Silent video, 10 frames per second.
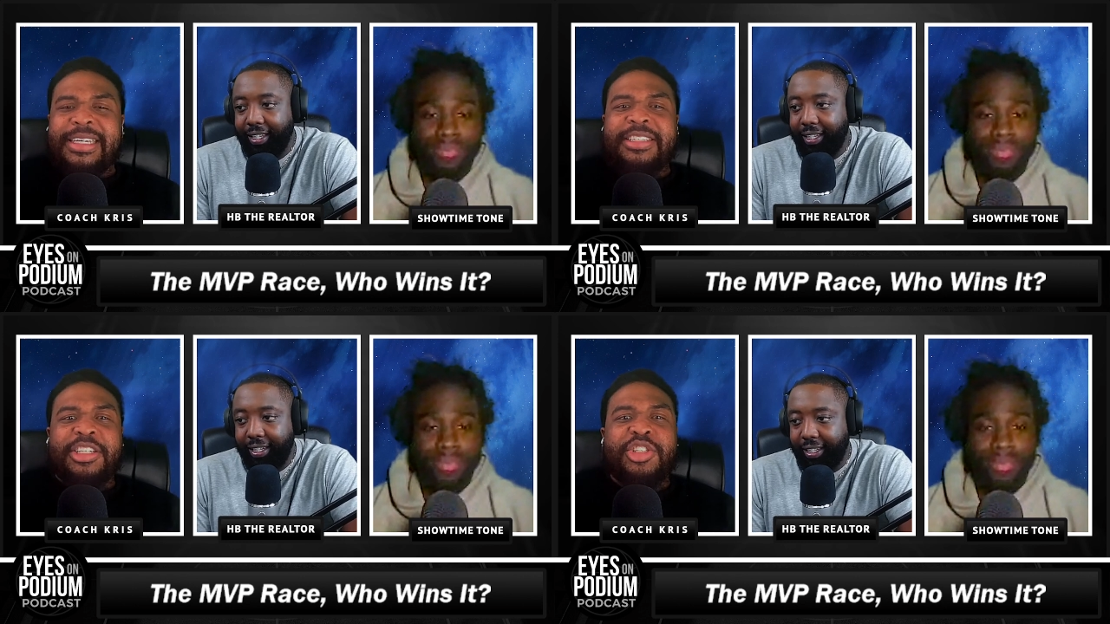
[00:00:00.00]

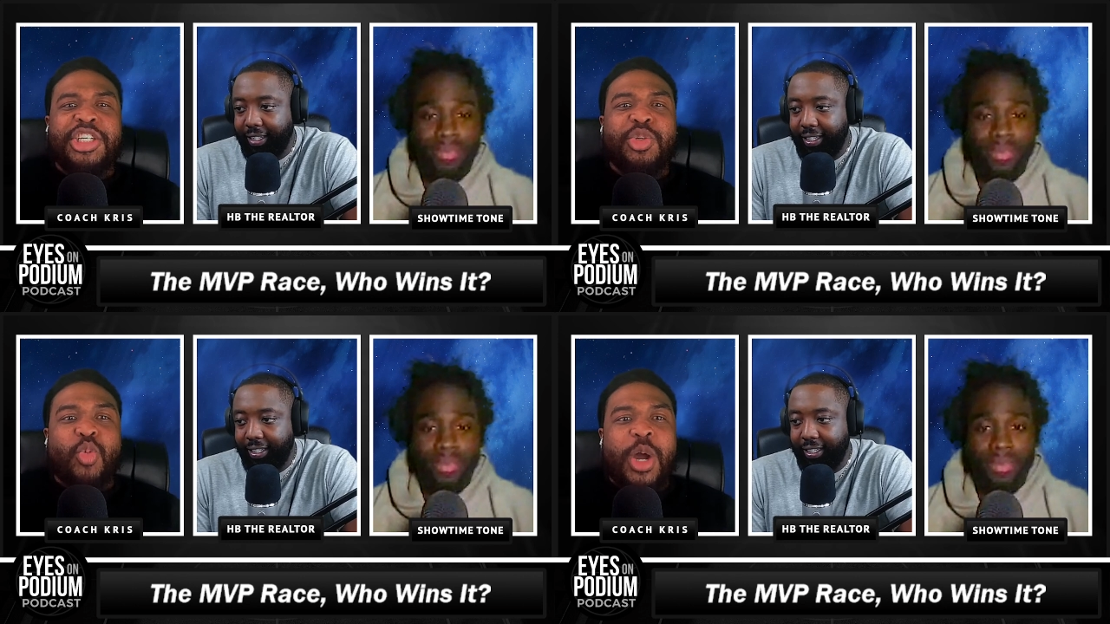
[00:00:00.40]

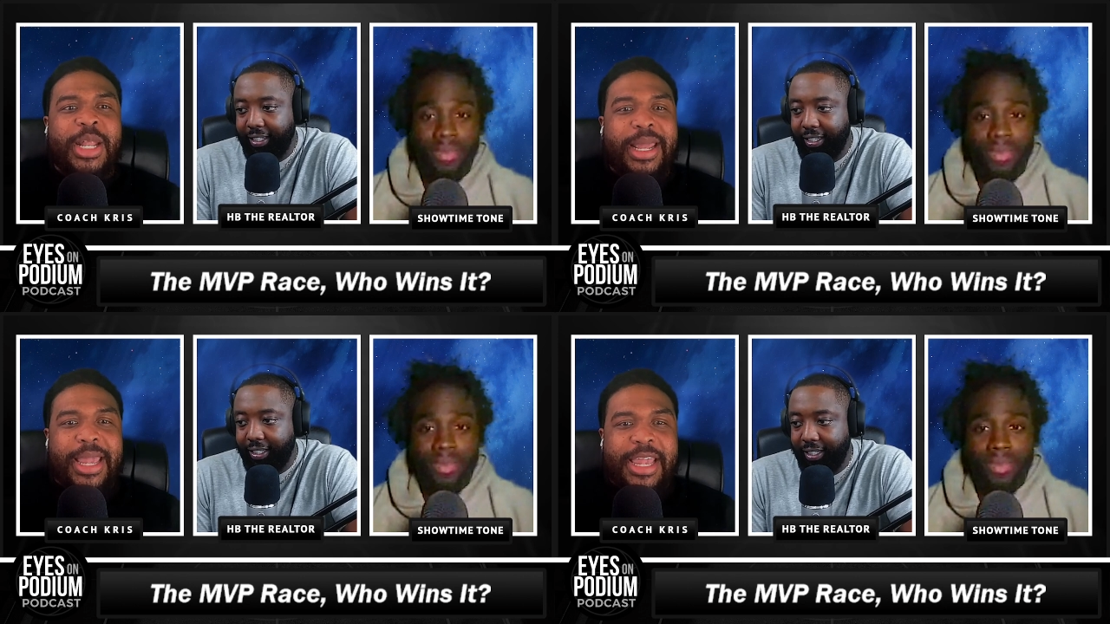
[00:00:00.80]
Speaker 1: Sixers just
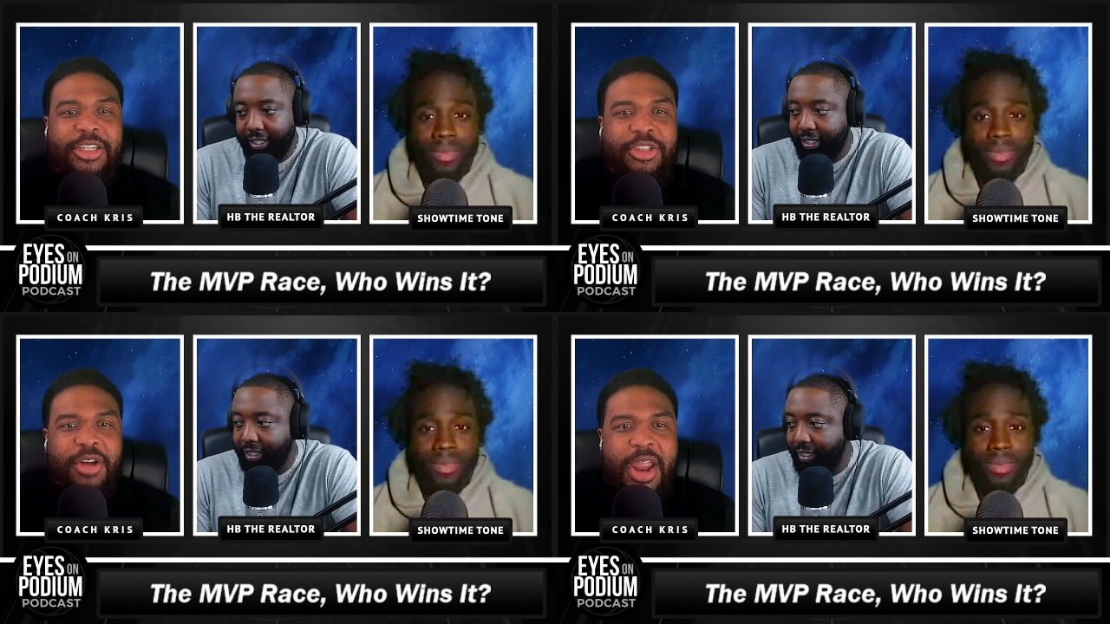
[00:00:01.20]
won like
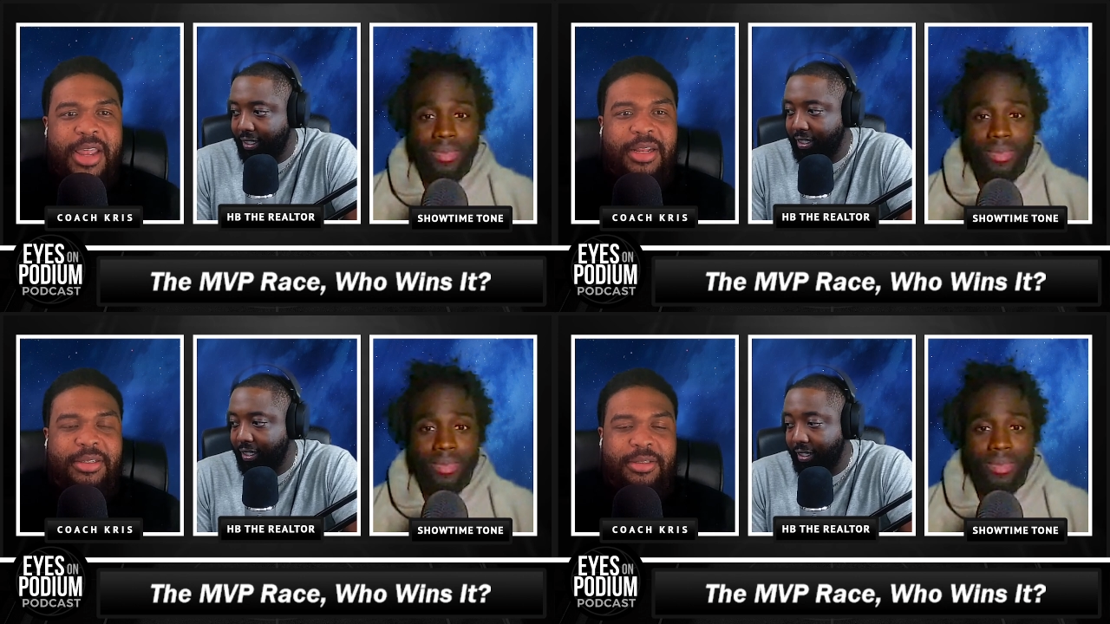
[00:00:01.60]
eight
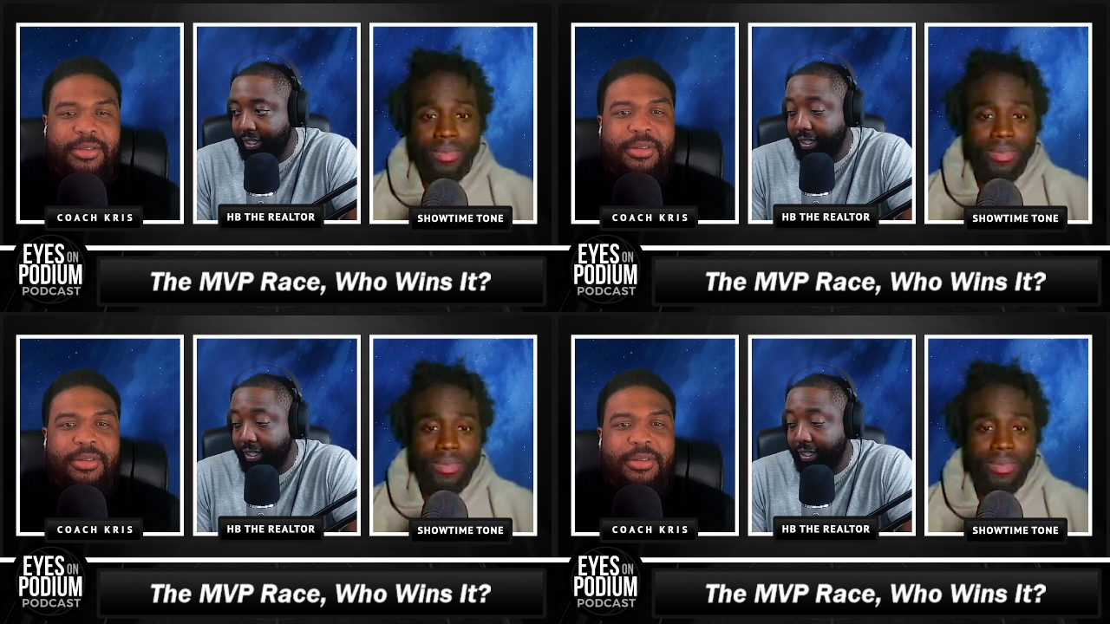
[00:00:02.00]
straight.